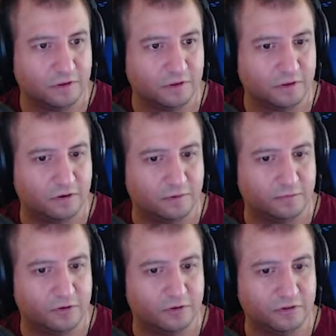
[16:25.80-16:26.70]
Oh,
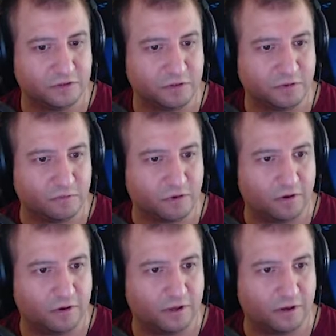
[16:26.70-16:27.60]
I'm doing something
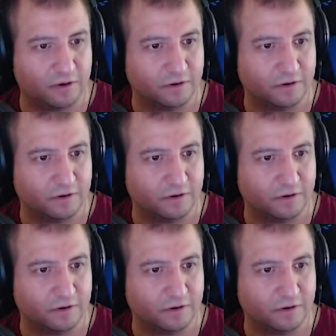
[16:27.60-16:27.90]
wrong here.